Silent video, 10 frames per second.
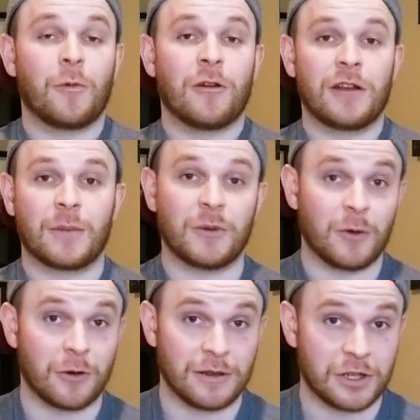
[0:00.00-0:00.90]
wearing. I'm going to
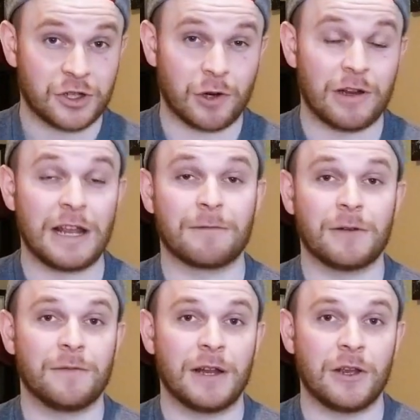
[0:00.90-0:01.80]
be wearing this shirt in every
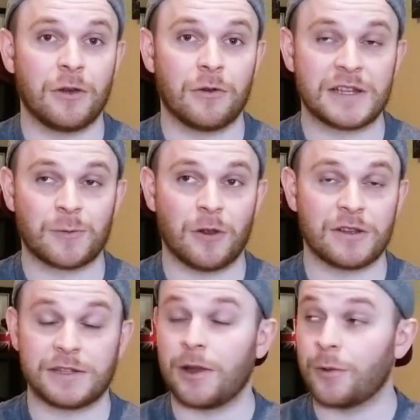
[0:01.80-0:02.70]
video, as well
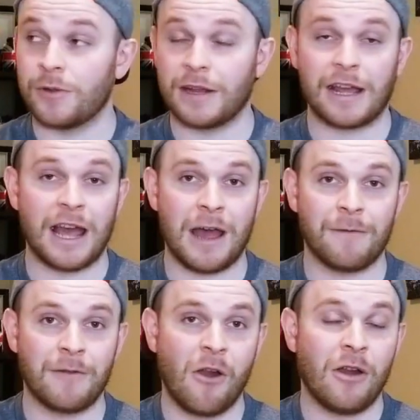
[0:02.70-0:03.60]
as another one that I
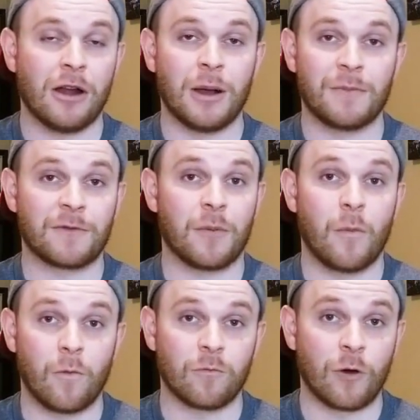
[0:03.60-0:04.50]
have
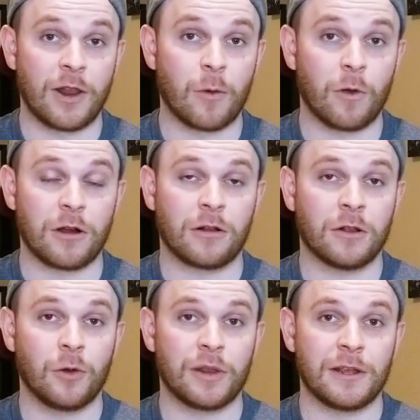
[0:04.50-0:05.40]
from Run It Wear
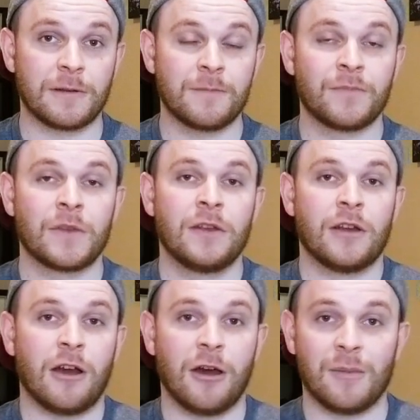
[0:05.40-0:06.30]
Clothing.
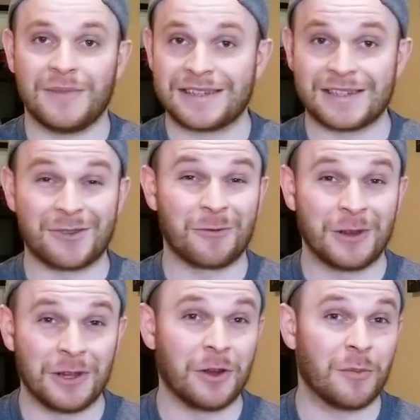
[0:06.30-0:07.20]
This is a
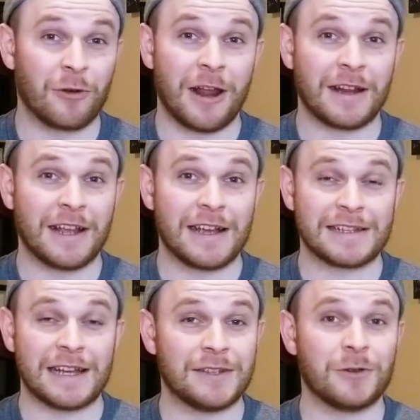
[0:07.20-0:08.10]
really good brand, guys.
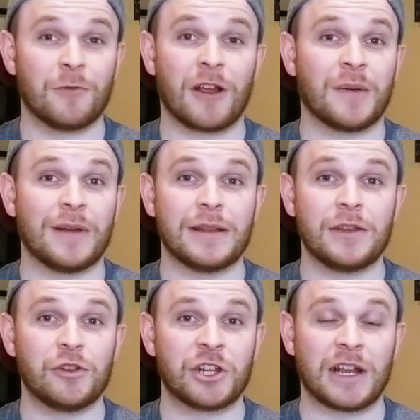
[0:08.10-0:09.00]
I do recommend that
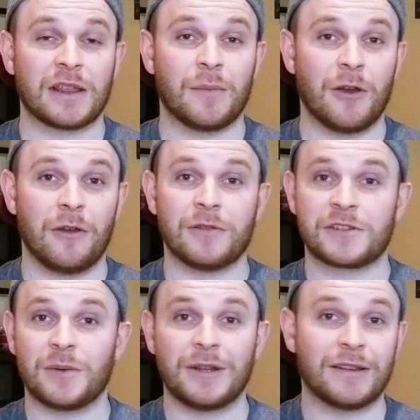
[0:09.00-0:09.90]
you check them out. There's
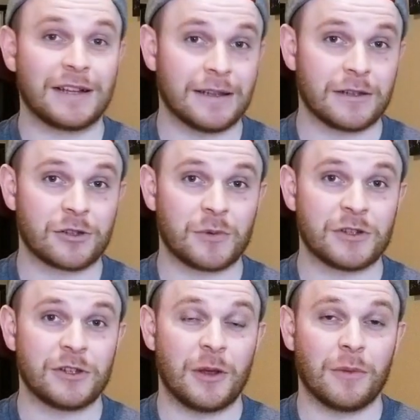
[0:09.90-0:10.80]
going to be a link in the
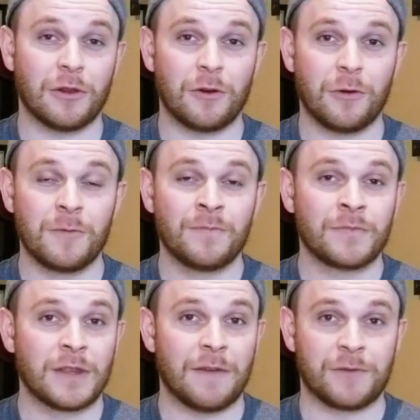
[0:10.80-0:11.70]
description down below.
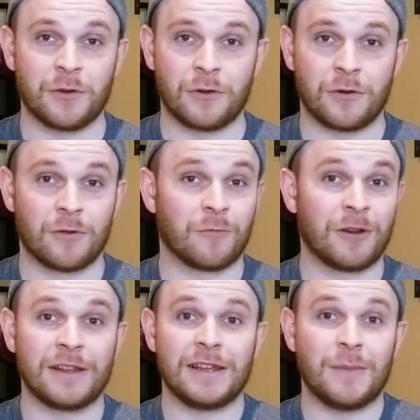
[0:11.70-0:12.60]
If you're
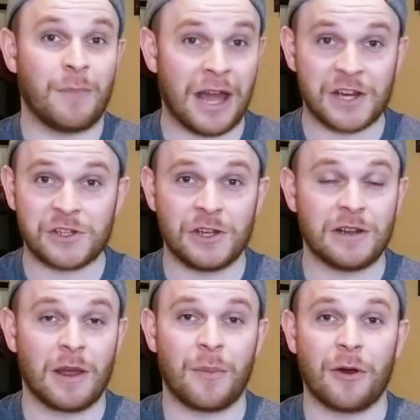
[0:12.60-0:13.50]
really
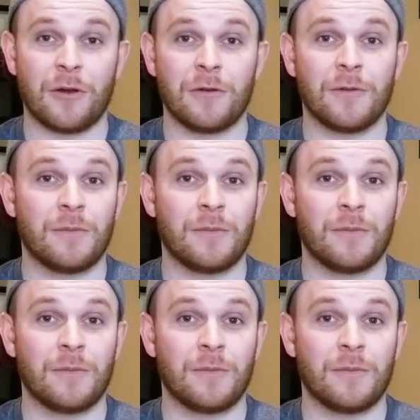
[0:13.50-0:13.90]
passionate about